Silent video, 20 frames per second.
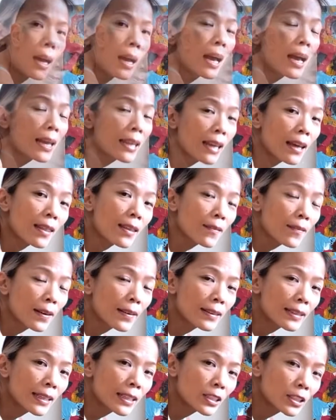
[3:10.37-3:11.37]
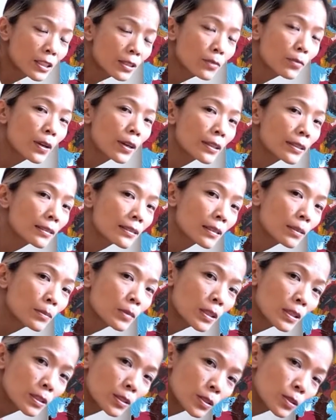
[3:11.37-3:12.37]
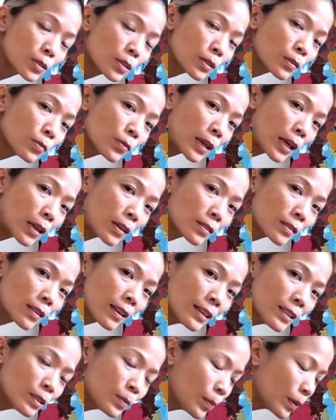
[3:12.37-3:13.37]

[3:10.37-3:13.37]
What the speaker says: Another variation, very similar to the fingers lace,